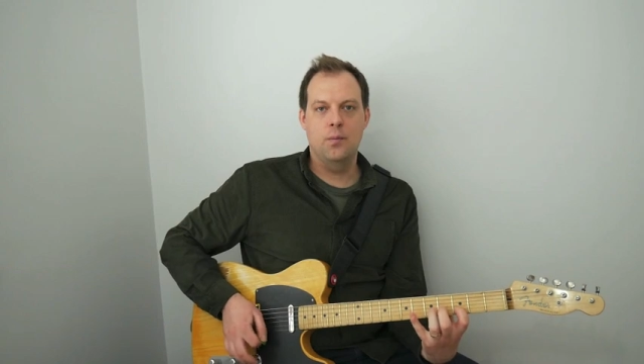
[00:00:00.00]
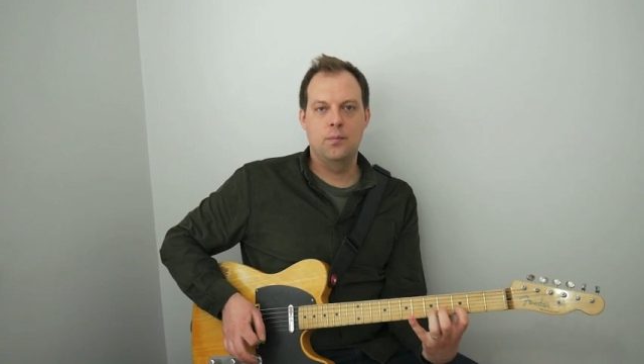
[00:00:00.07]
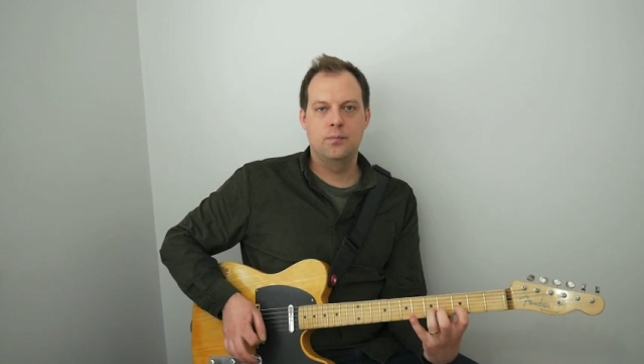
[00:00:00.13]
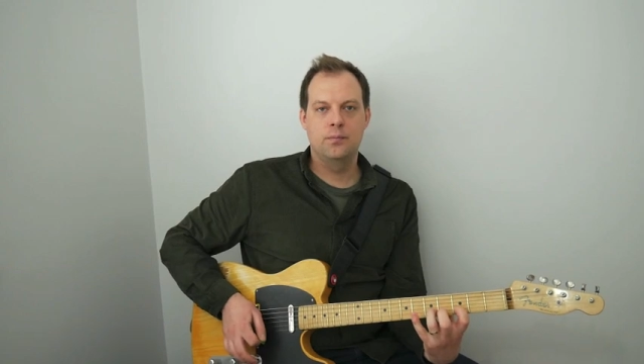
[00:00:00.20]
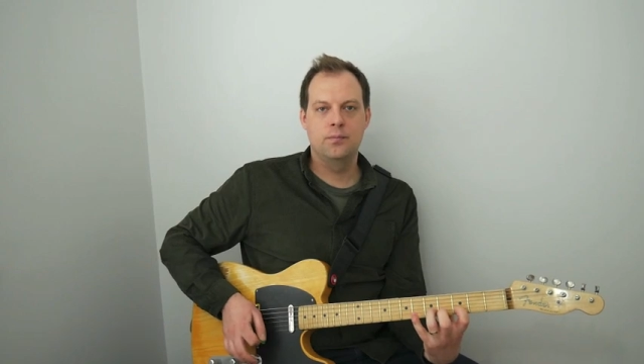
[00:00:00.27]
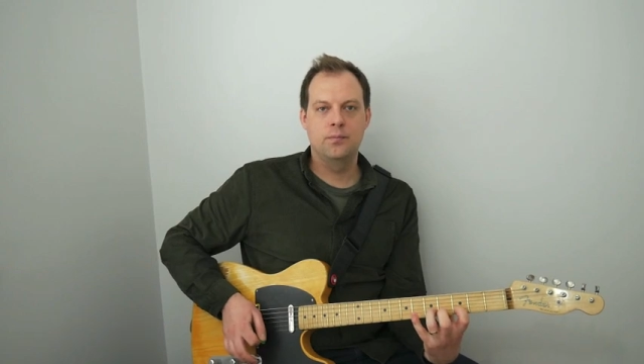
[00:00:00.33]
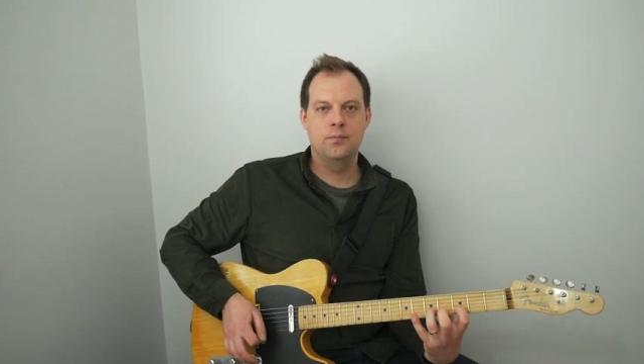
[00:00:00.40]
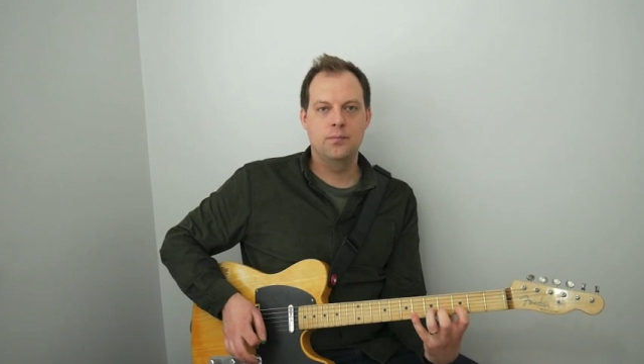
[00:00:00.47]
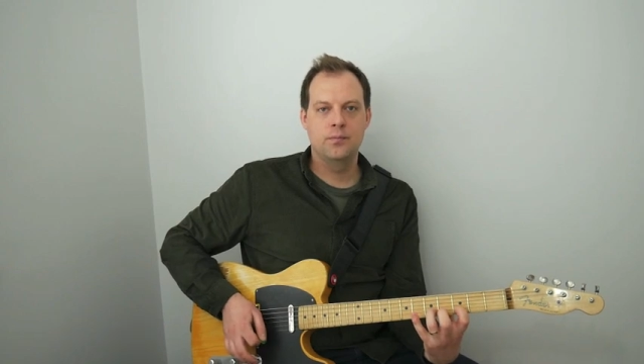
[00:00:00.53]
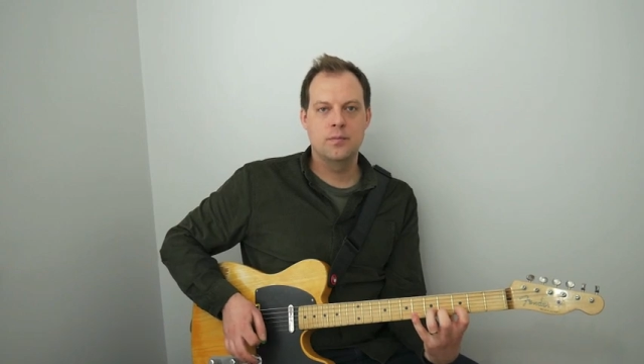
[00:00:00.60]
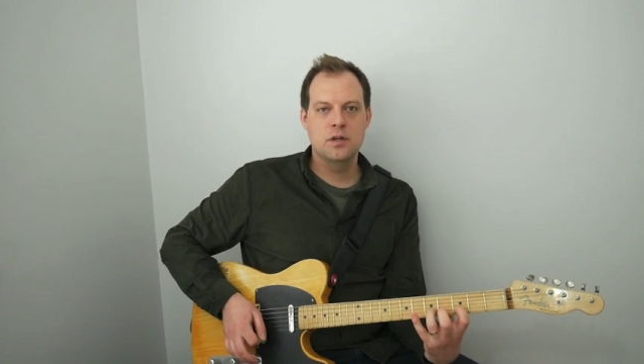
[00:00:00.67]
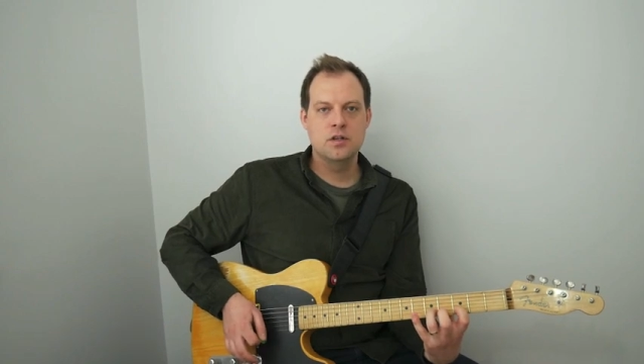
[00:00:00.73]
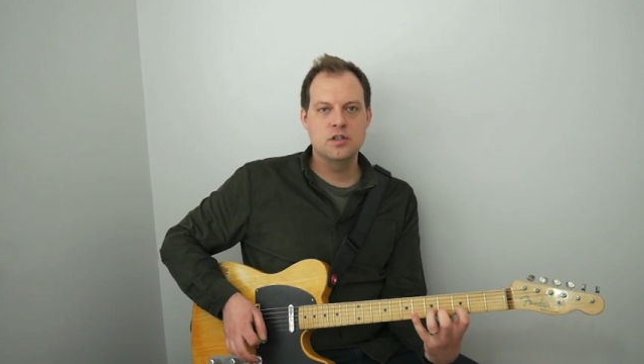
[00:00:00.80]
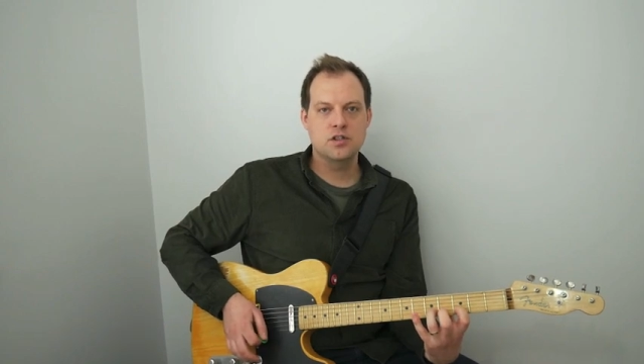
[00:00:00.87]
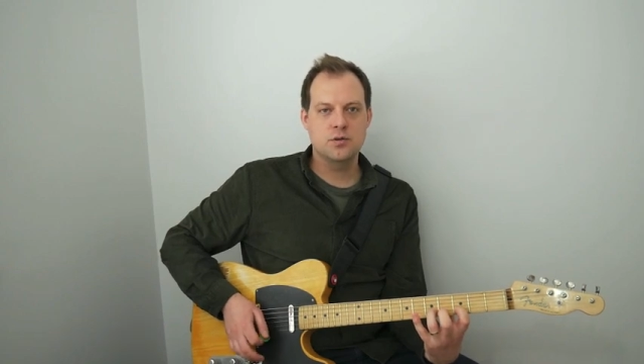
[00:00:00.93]

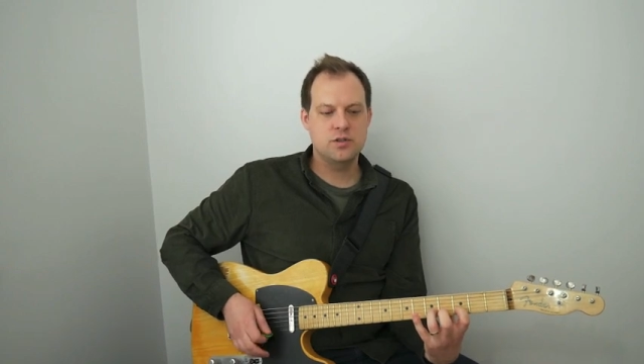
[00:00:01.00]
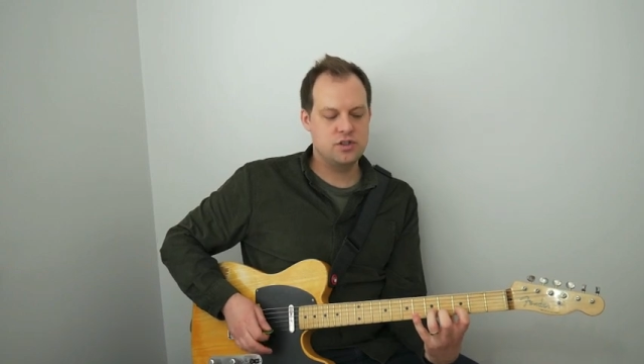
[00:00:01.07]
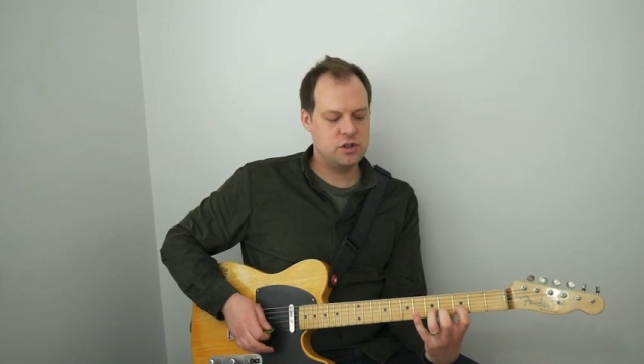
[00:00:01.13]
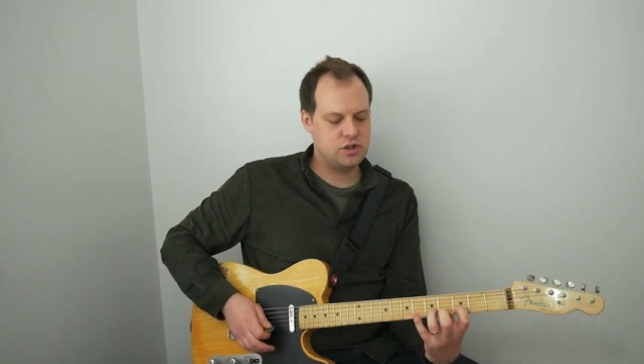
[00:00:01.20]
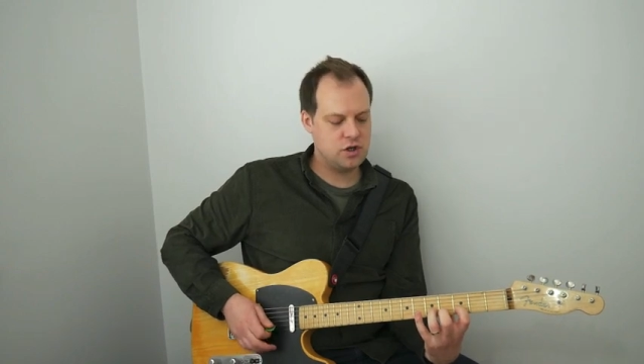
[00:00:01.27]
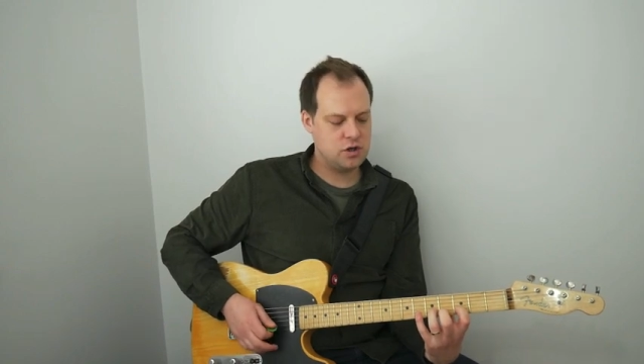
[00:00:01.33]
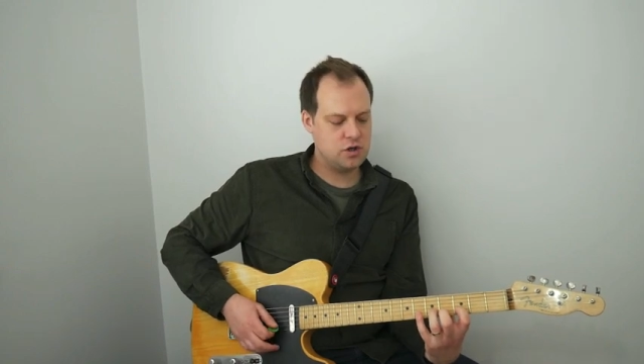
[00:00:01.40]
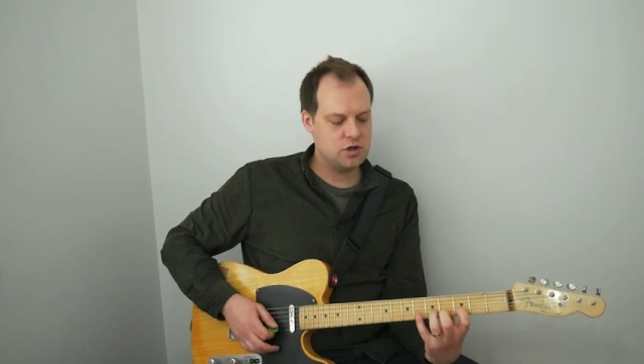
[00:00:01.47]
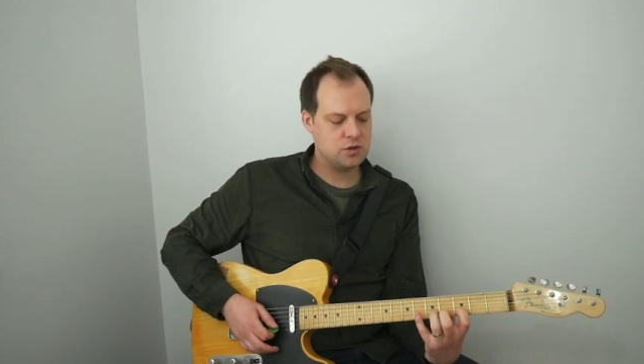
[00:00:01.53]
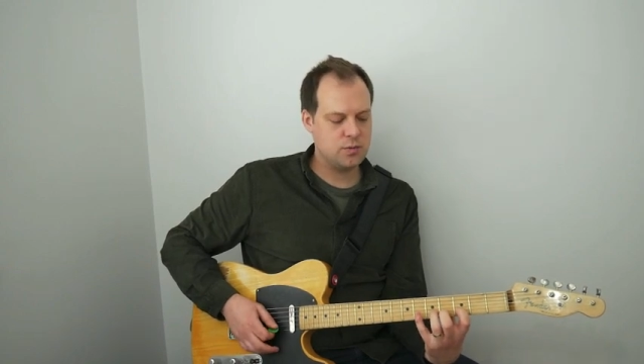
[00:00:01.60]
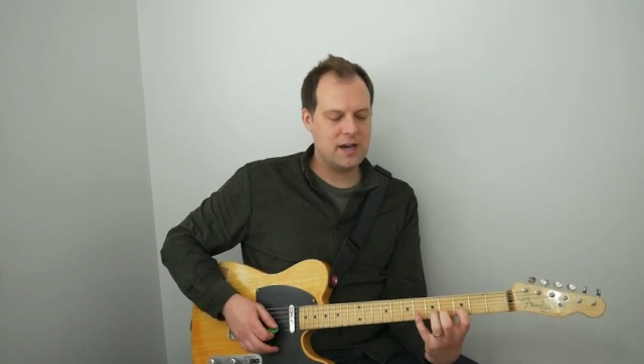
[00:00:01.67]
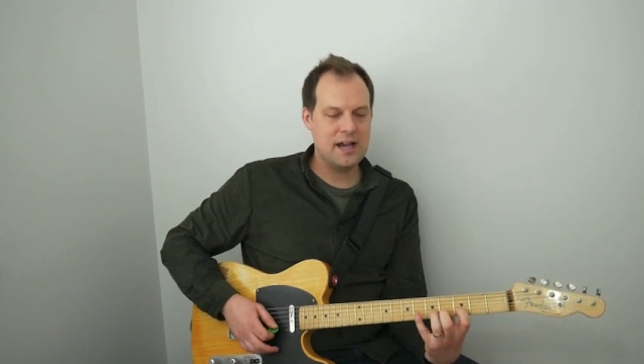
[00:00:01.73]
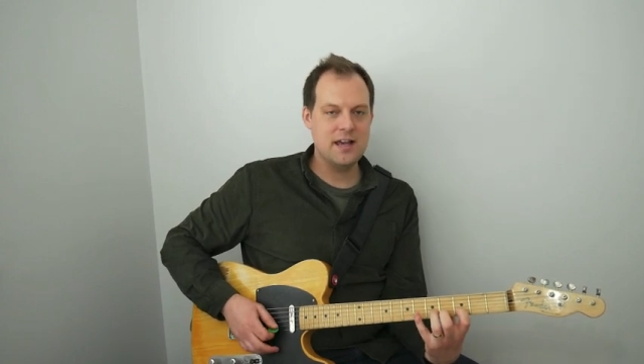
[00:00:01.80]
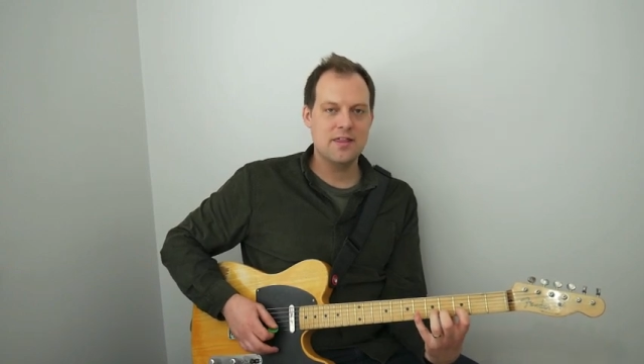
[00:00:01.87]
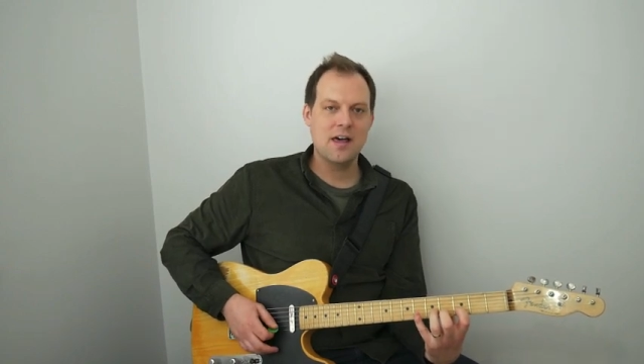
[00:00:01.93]
so as soon as
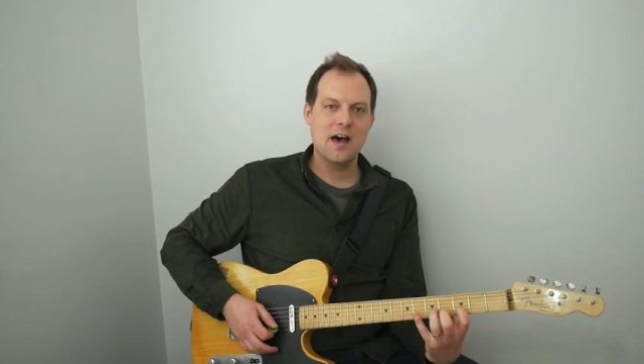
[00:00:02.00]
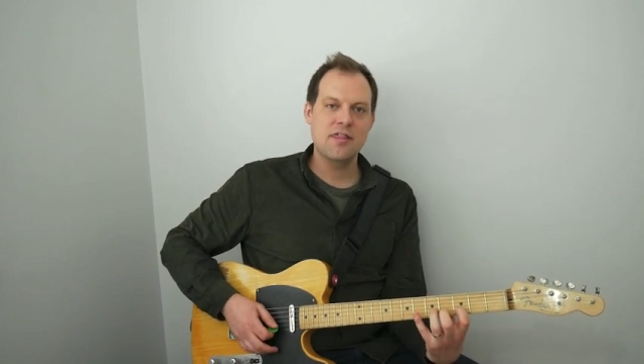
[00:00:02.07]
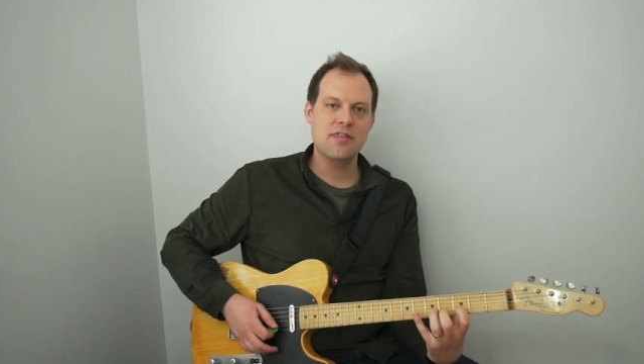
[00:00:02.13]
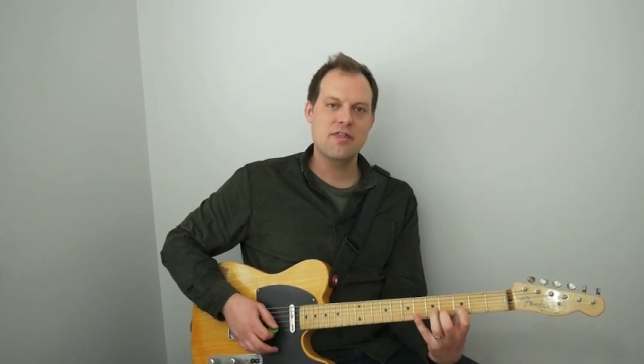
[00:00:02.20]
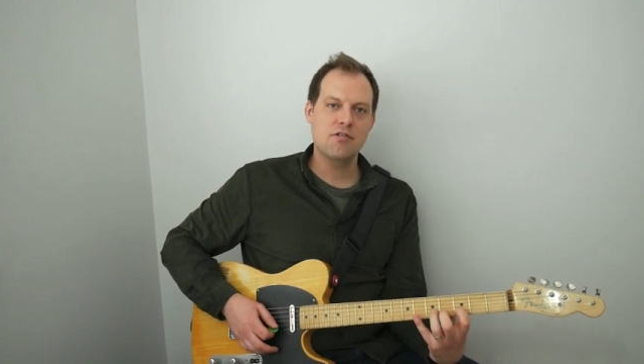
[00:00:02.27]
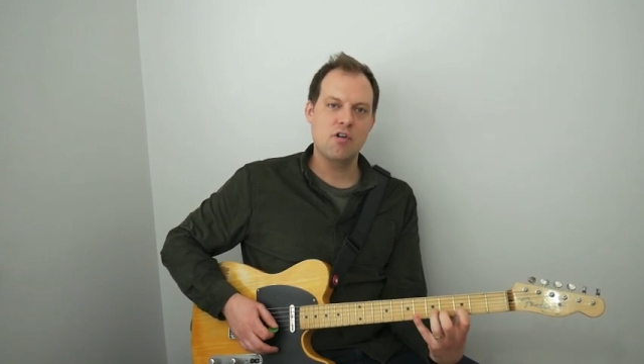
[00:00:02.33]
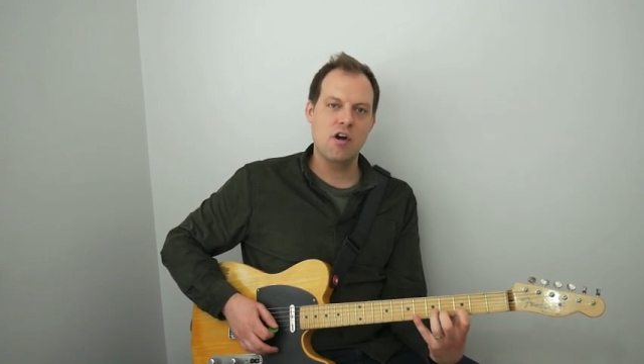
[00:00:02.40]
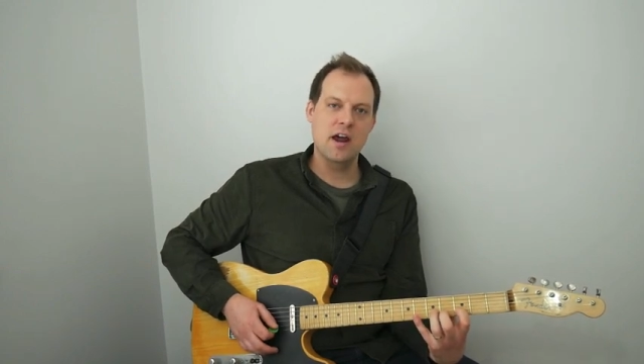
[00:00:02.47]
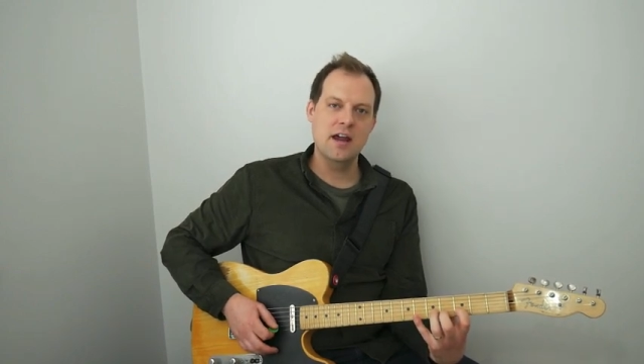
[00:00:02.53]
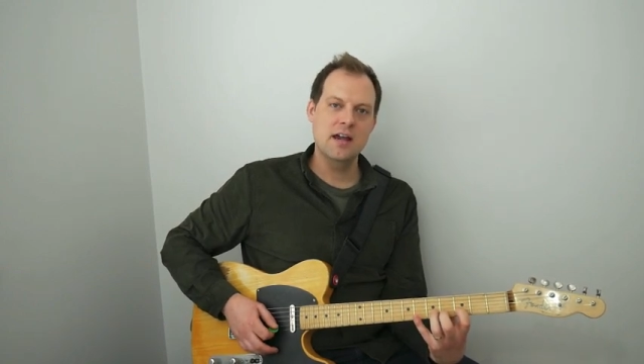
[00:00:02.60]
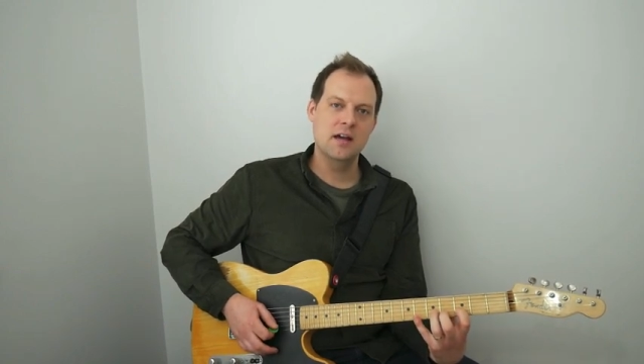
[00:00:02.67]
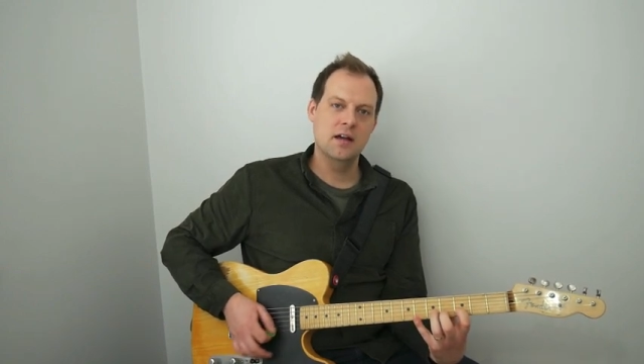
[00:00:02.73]
we hit that 3,